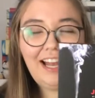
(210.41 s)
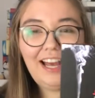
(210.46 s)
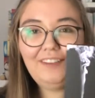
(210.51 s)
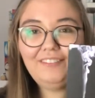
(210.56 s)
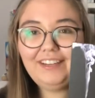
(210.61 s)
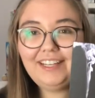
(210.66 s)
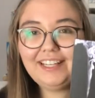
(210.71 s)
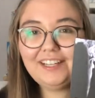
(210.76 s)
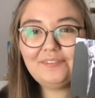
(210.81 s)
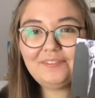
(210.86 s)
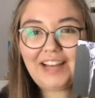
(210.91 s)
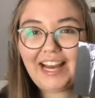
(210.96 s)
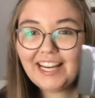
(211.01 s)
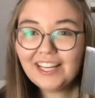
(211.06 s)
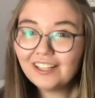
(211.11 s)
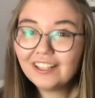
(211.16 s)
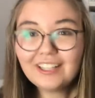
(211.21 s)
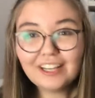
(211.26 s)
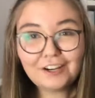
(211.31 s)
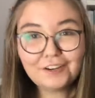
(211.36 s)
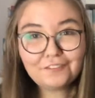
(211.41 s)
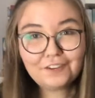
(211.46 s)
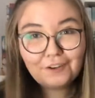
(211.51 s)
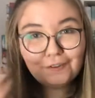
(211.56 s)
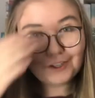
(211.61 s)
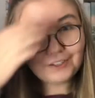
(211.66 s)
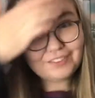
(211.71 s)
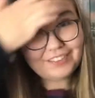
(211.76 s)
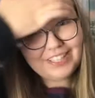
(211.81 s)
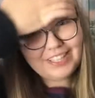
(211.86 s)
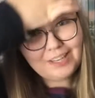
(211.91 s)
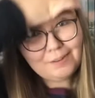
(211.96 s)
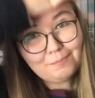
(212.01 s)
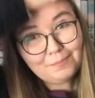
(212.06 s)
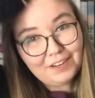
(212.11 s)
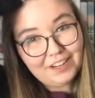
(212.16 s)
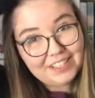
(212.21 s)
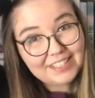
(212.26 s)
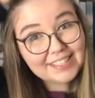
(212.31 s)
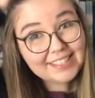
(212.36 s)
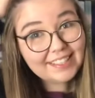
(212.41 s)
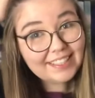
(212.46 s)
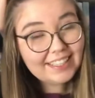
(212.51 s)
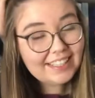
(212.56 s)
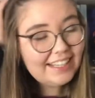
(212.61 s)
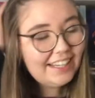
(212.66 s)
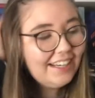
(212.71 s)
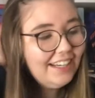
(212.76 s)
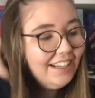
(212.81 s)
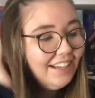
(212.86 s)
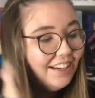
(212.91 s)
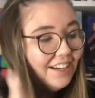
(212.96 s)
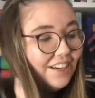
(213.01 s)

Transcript: I mean, I don't know if I would read it personally,